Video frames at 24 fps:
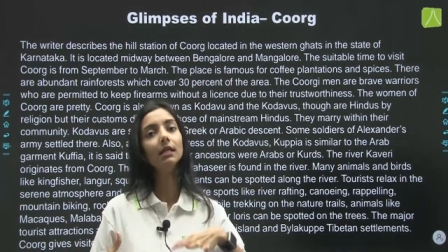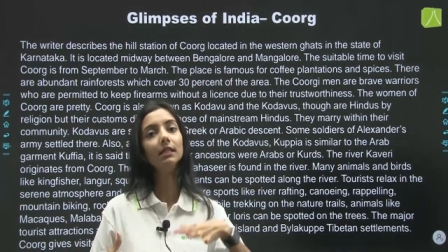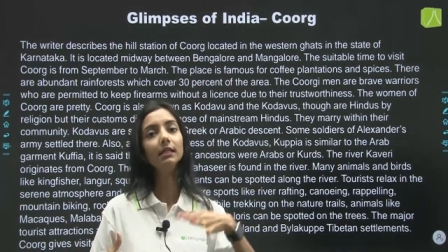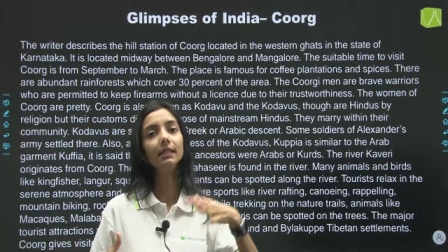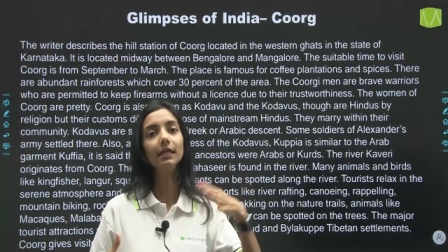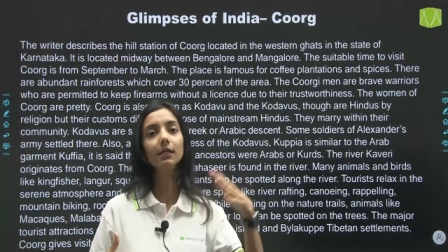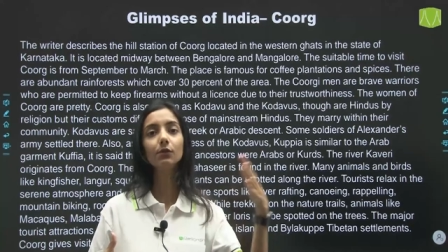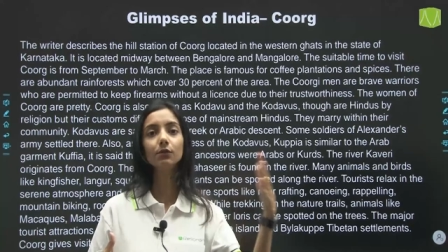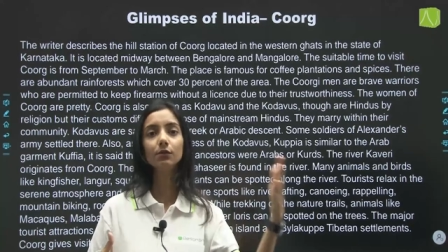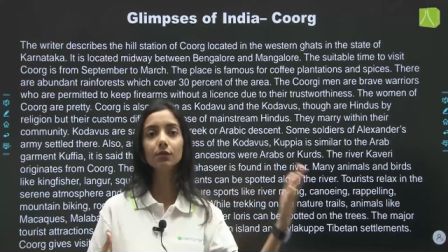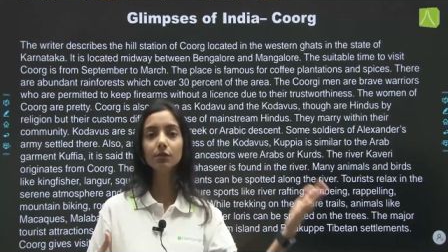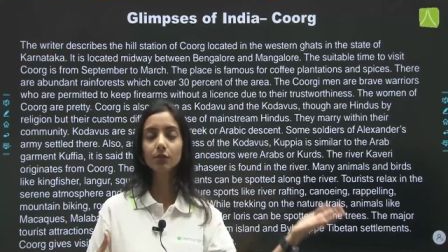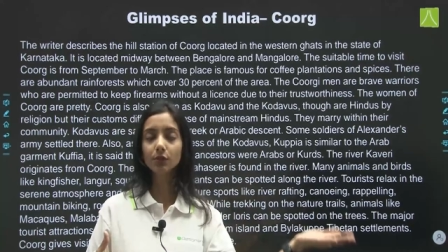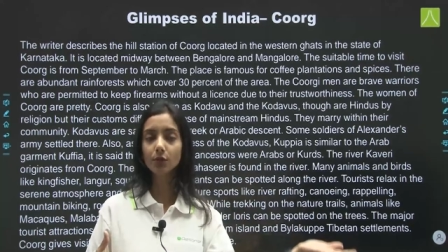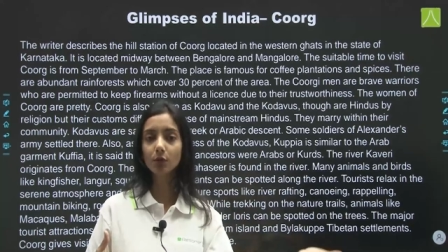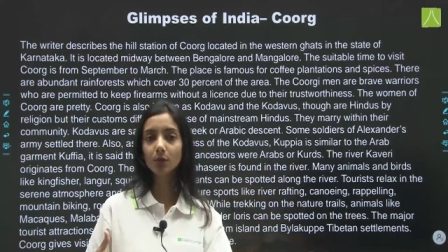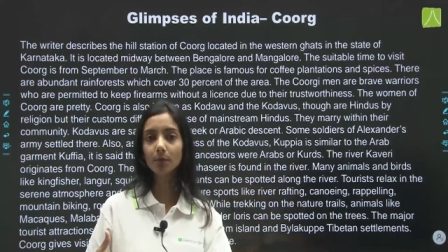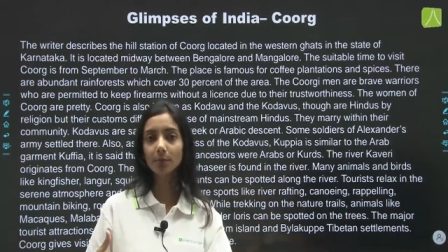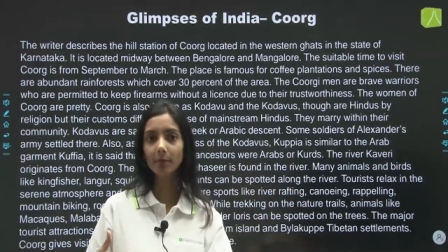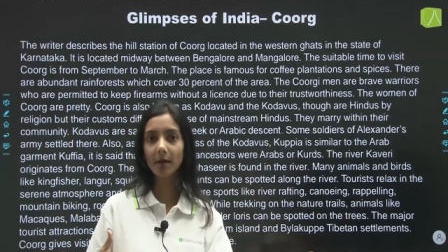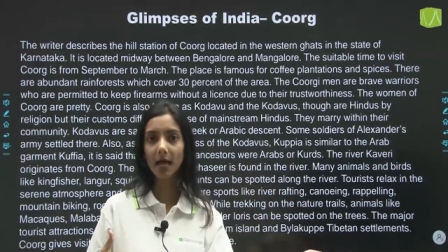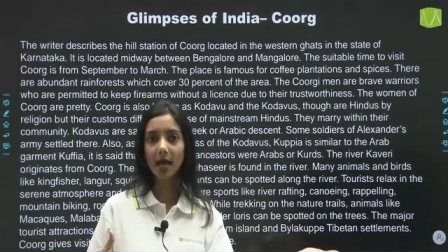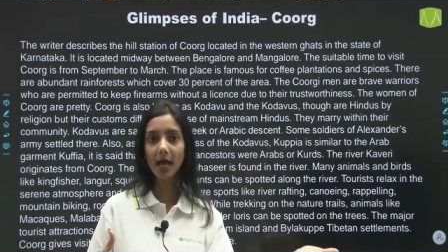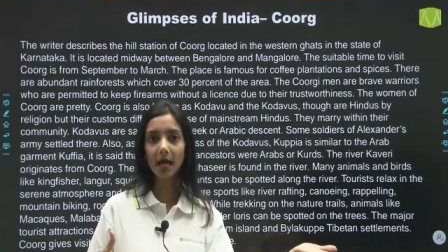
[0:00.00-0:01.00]
they couldn't
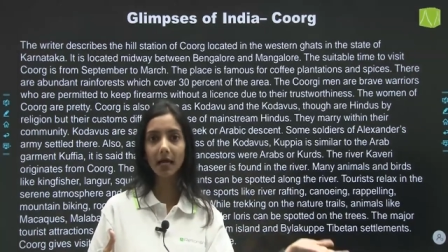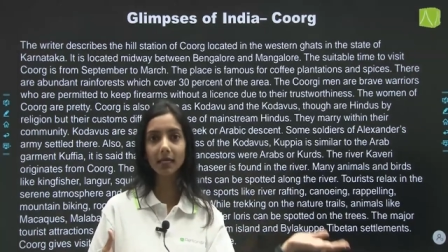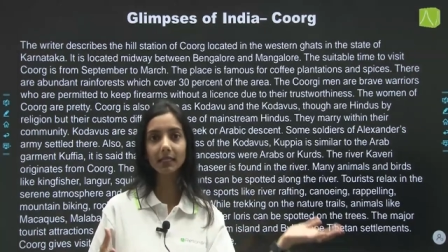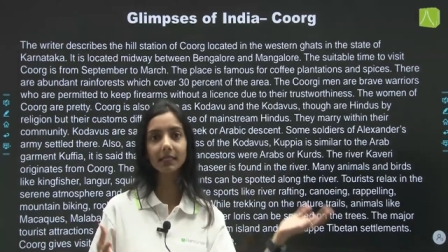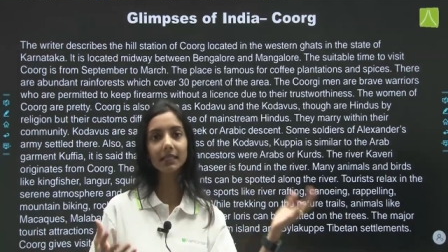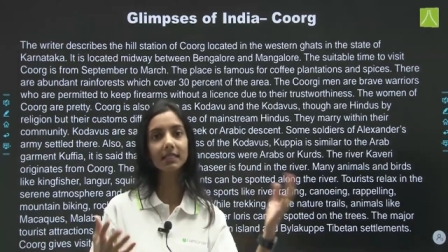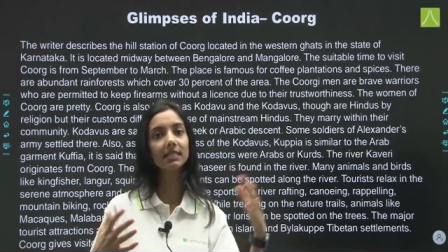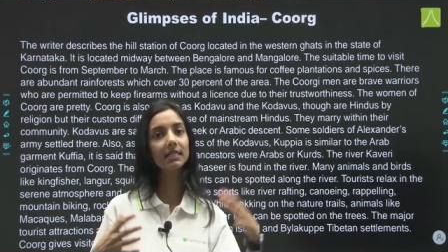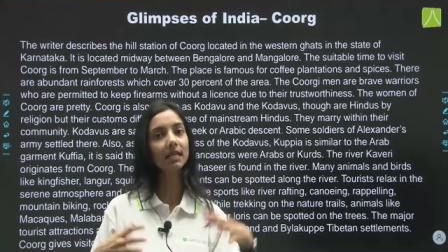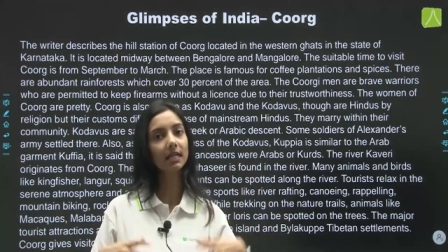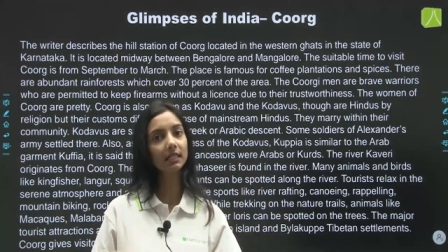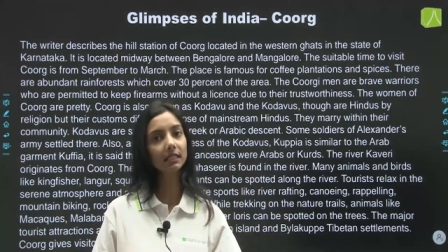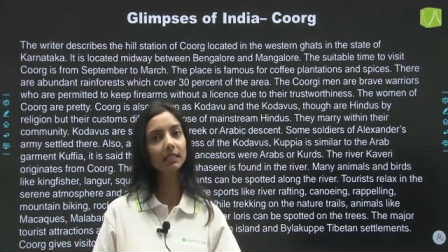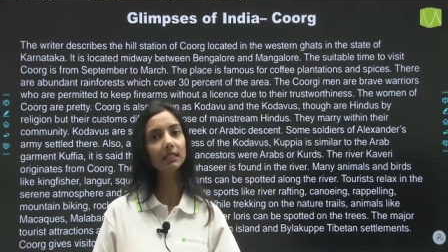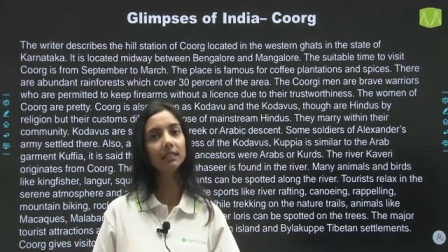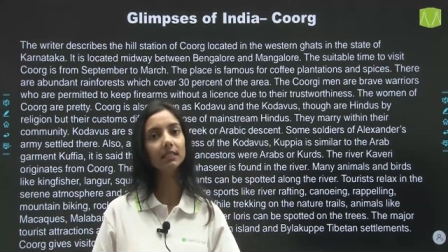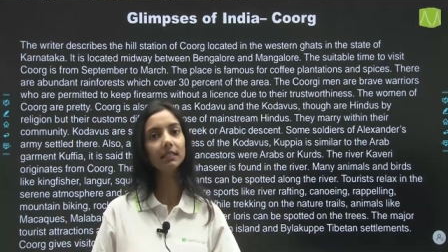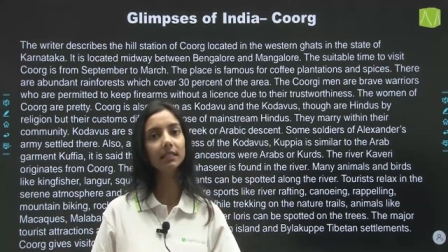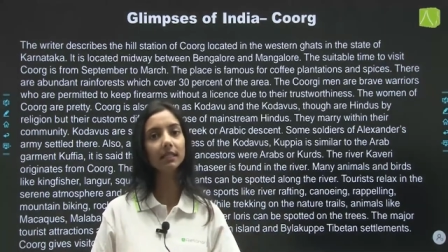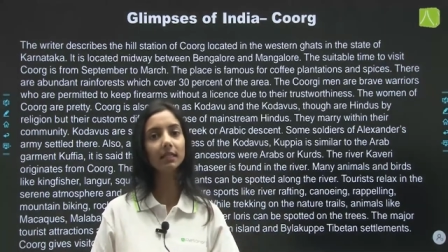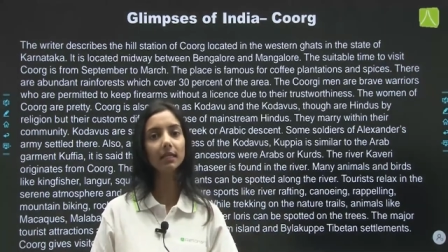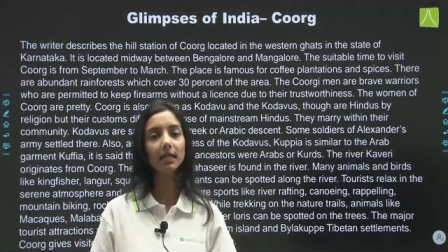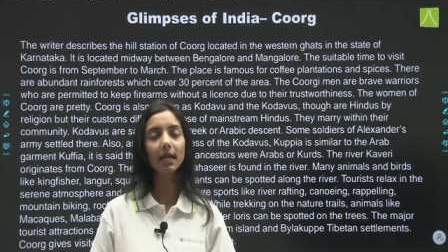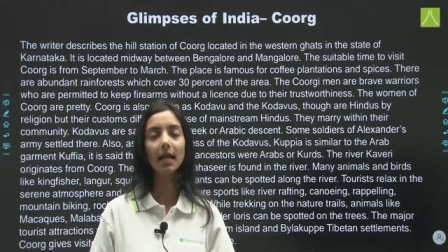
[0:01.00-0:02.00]
go back, they
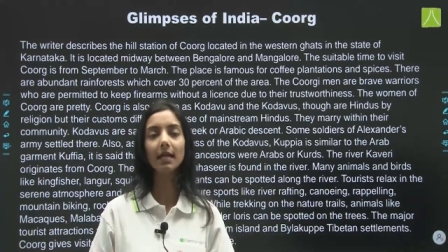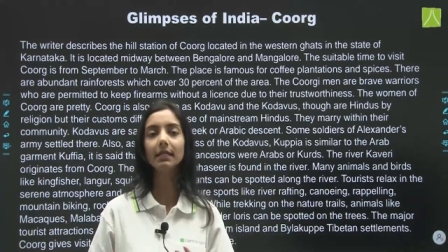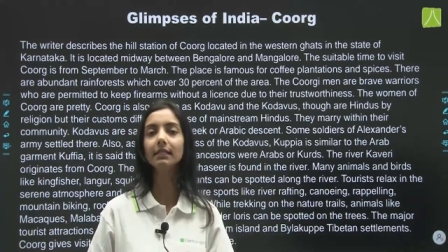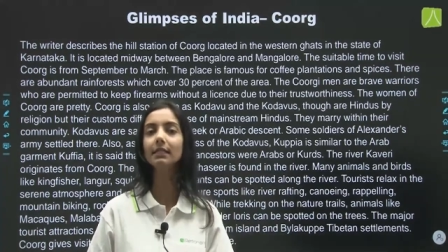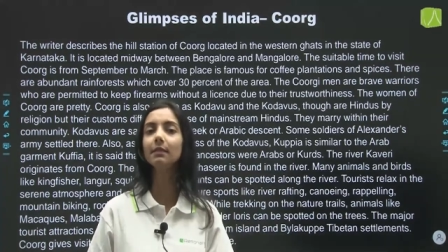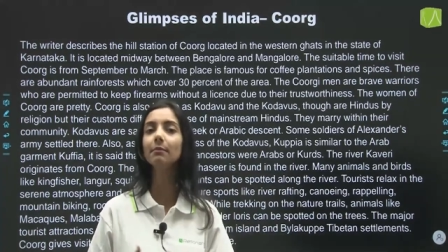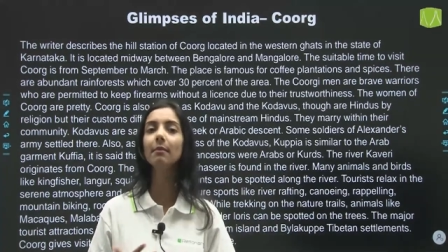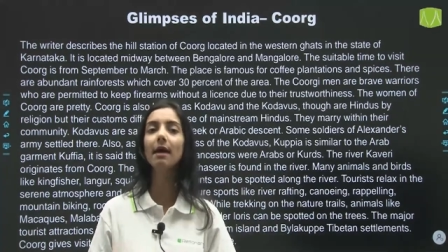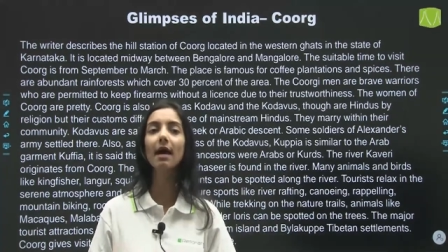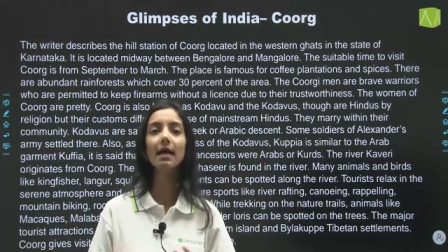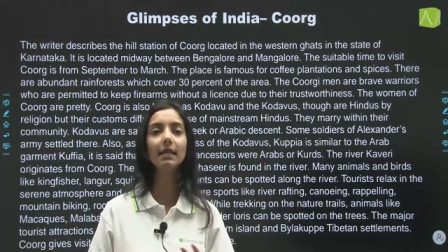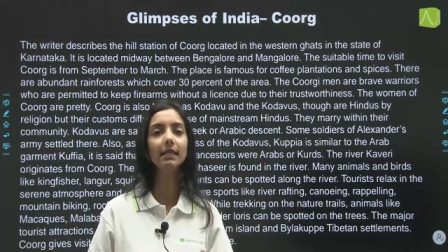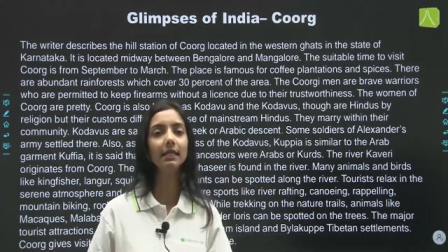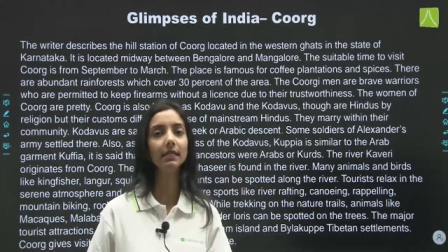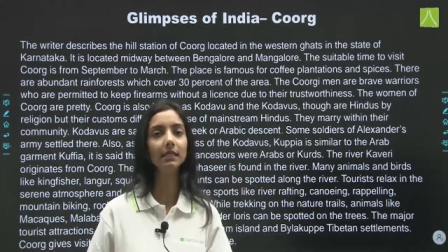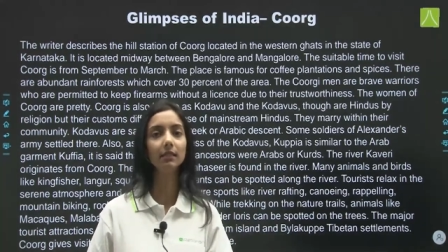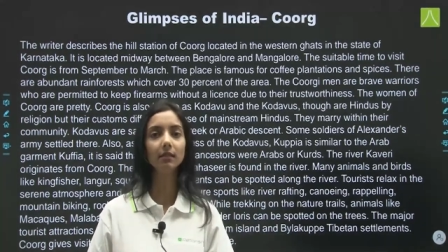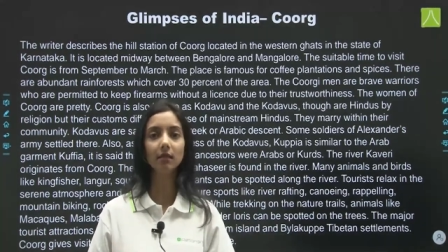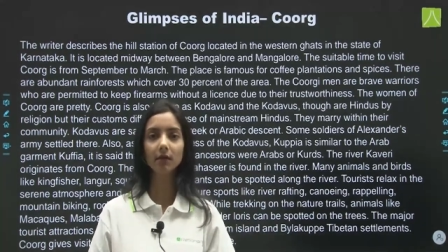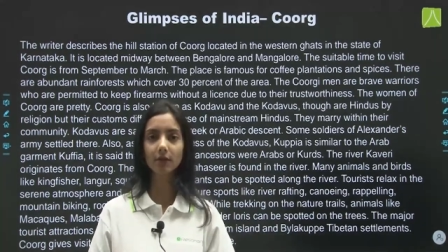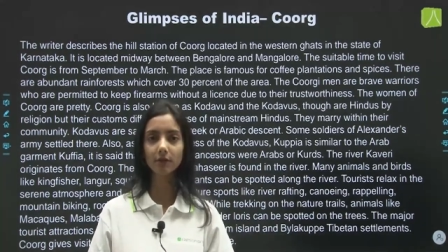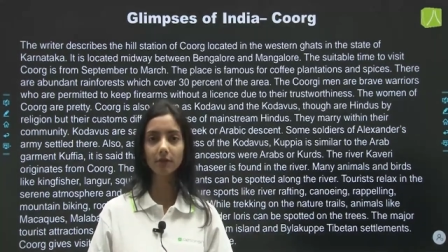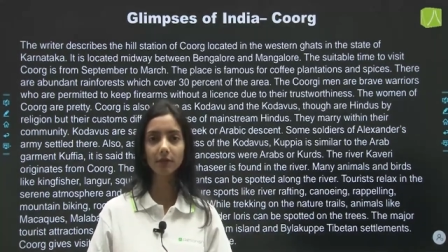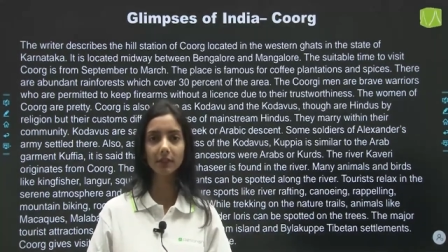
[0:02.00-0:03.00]
settled there and they married